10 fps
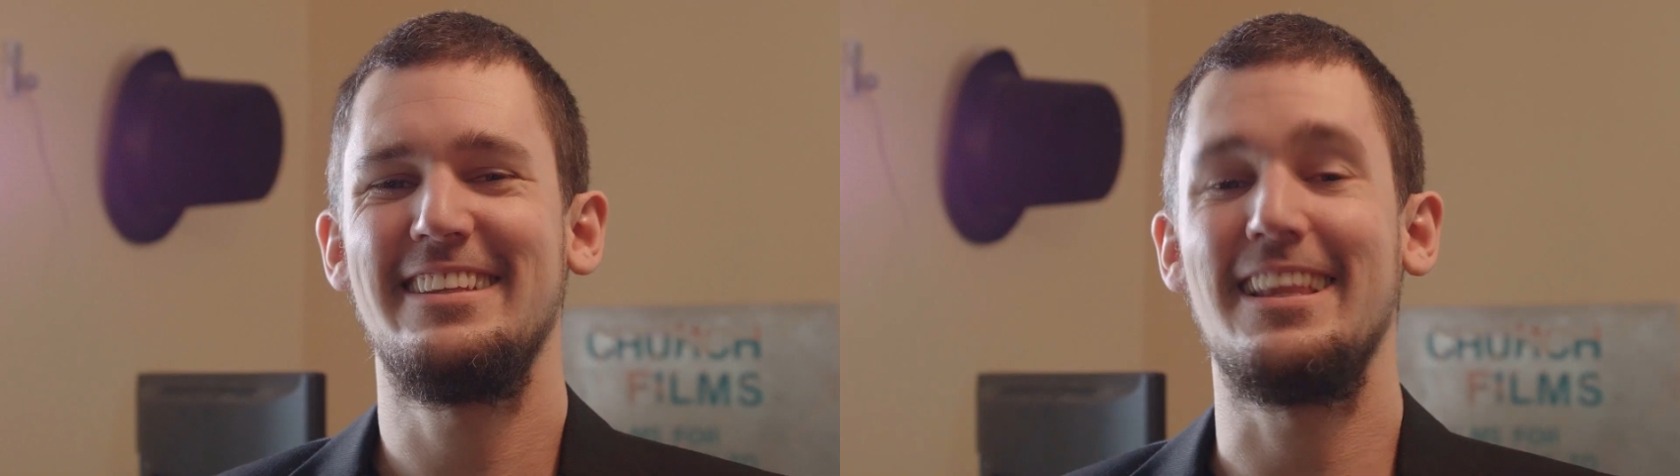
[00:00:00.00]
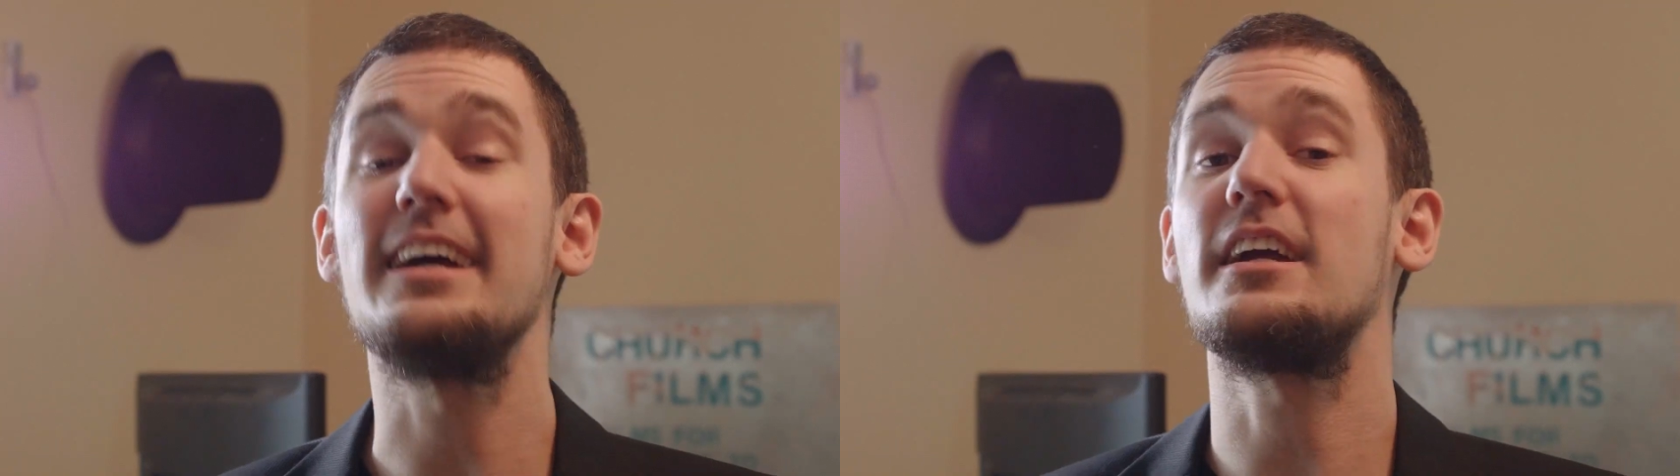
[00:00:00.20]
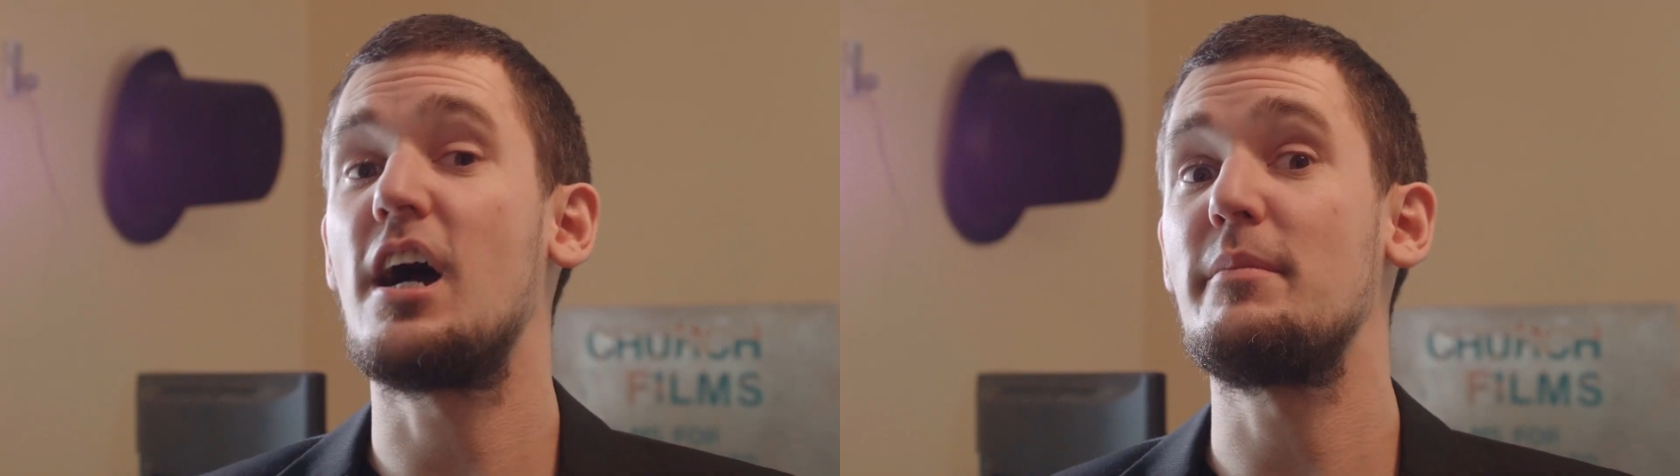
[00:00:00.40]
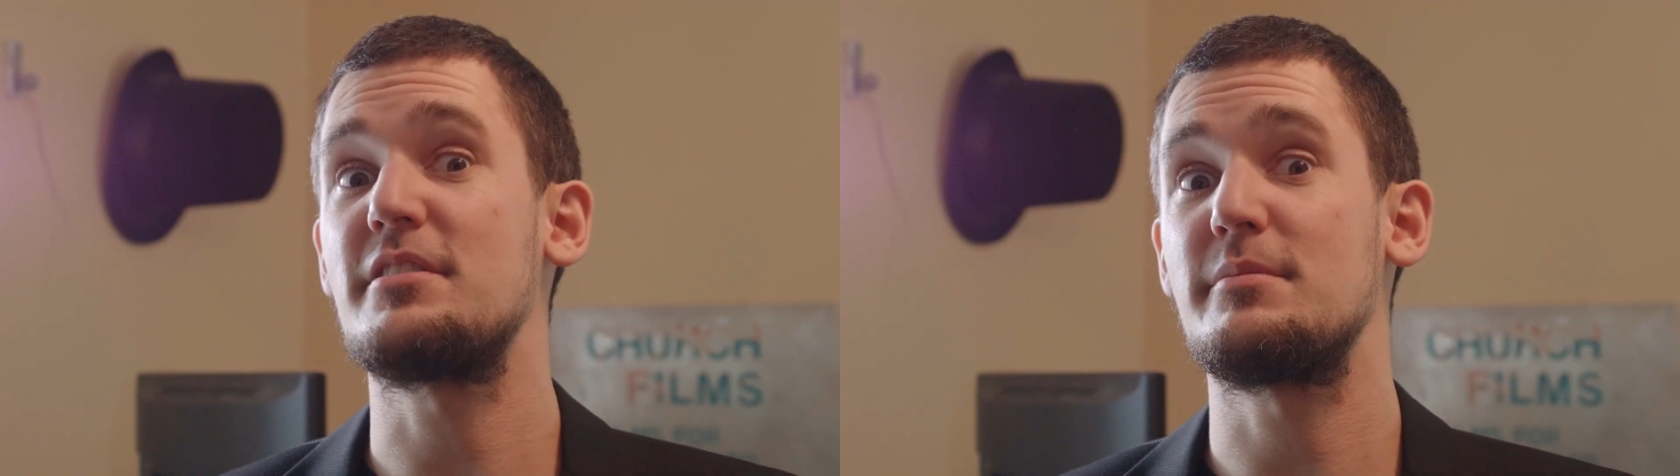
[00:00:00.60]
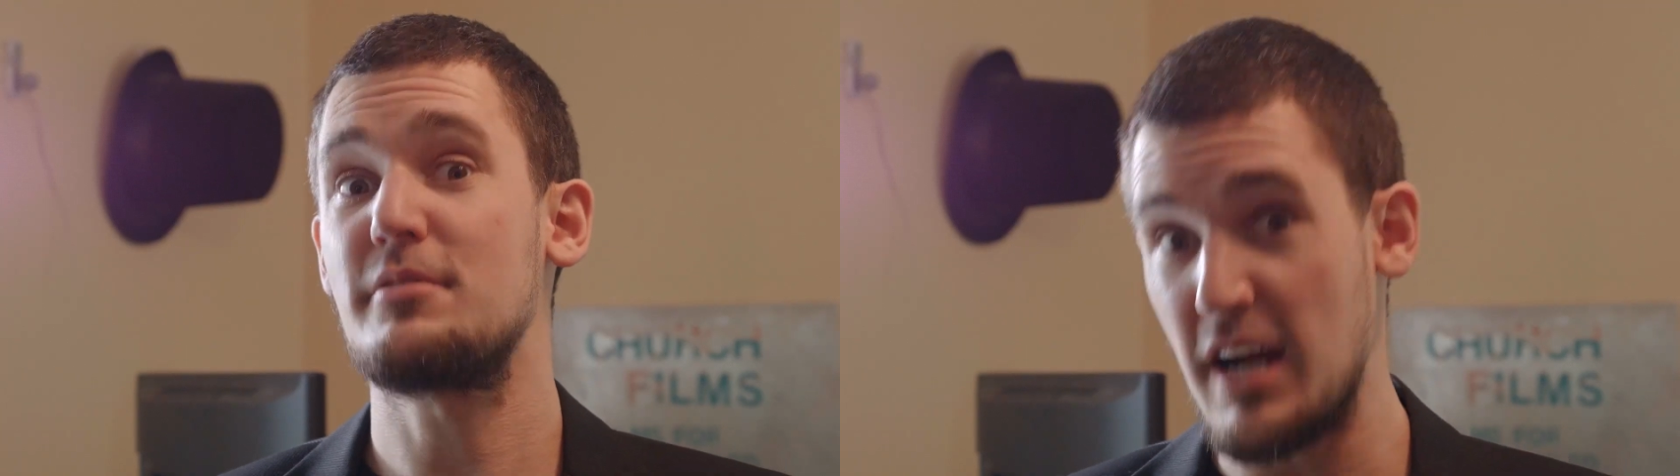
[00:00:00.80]
Like, comment,
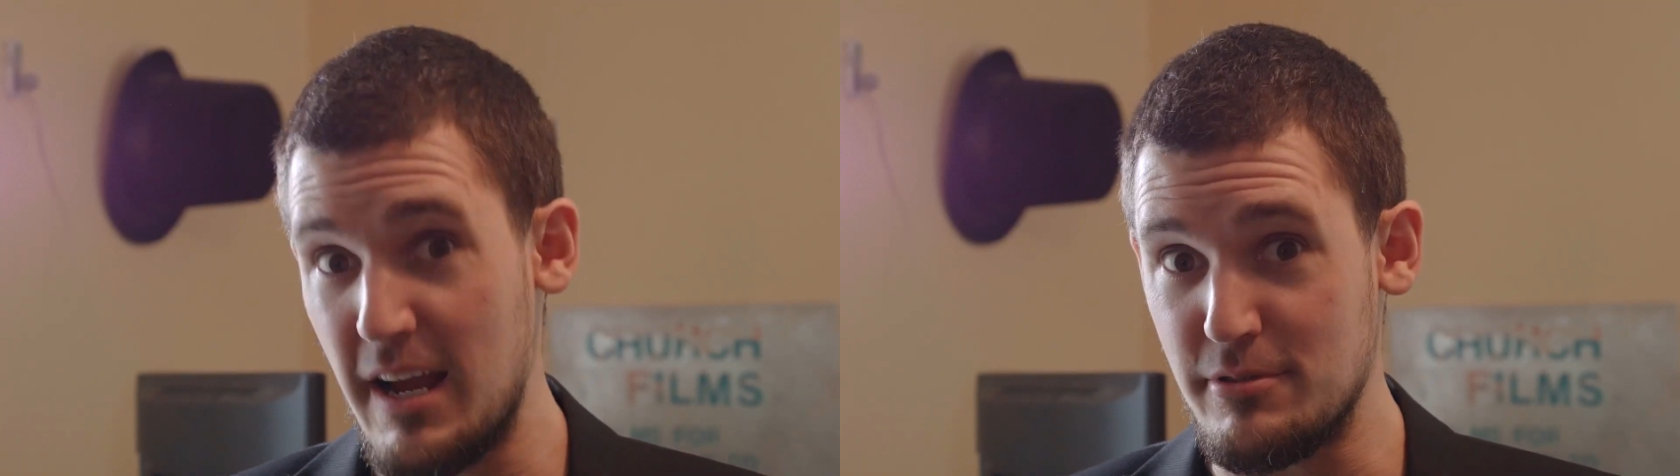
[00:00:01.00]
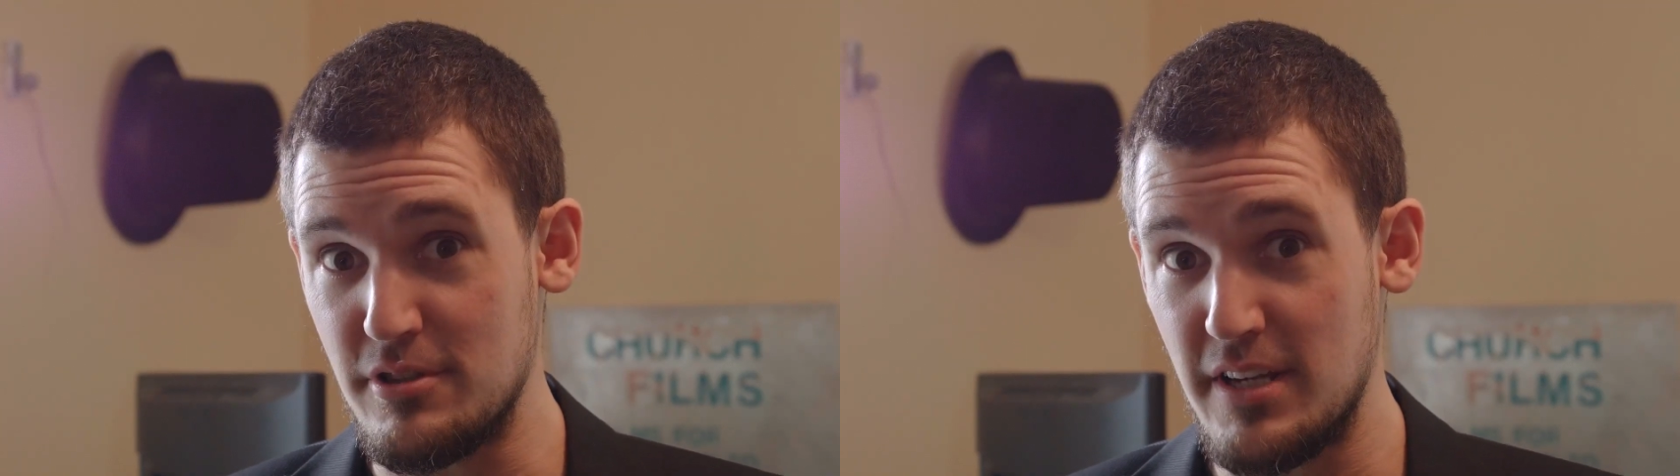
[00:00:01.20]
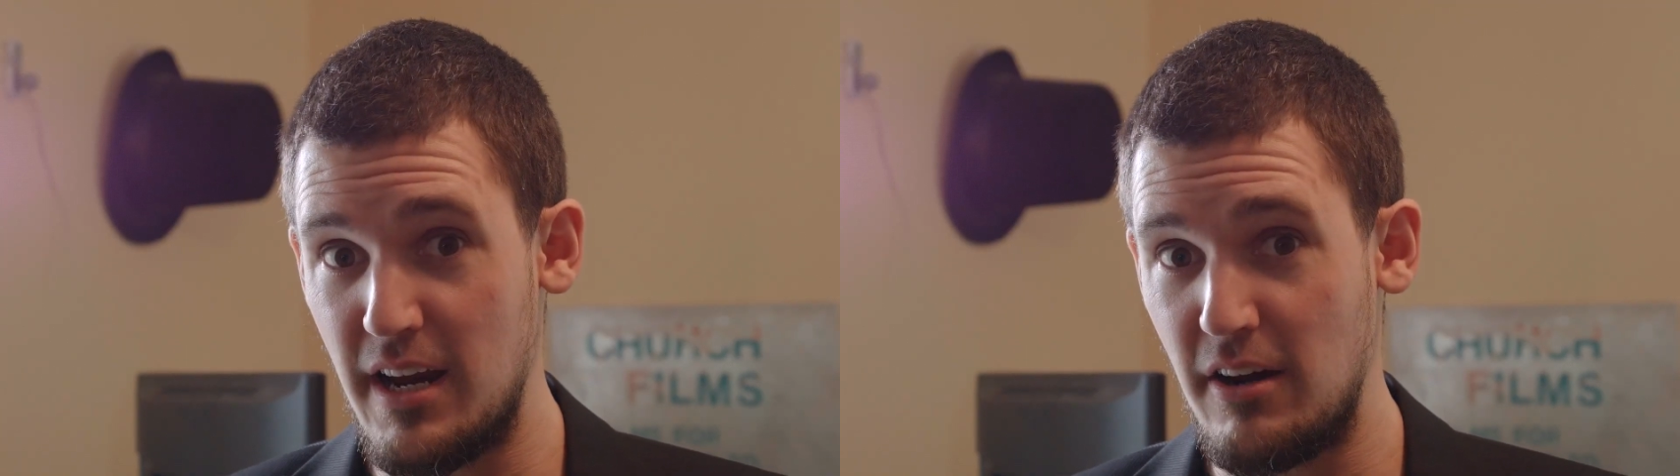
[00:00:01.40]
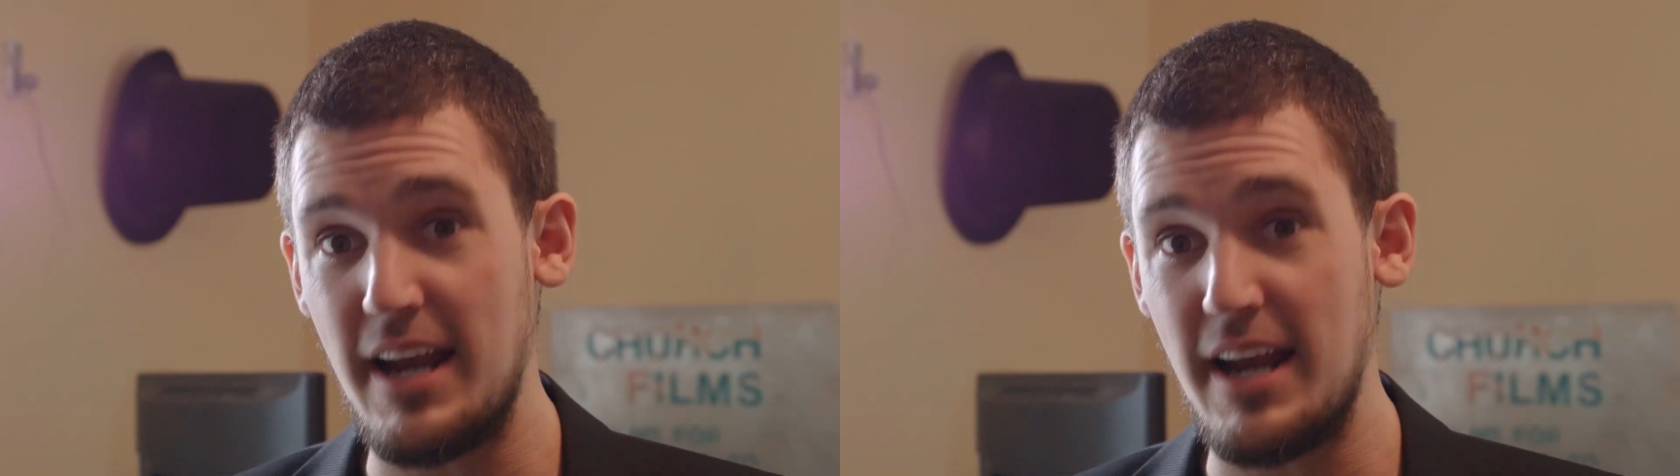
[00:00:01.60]
subscribe, share,